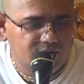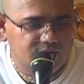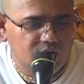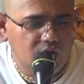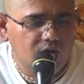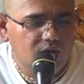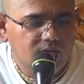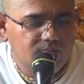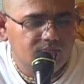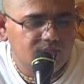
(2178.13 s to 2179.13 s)

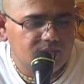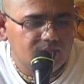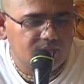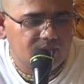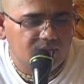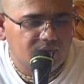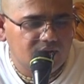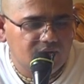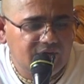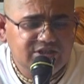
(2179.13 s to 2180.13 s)
So,
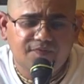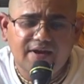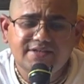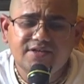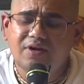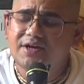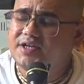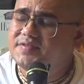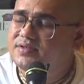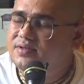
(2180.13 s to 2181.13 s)
which friends and
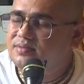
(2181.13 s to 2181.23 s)
relatives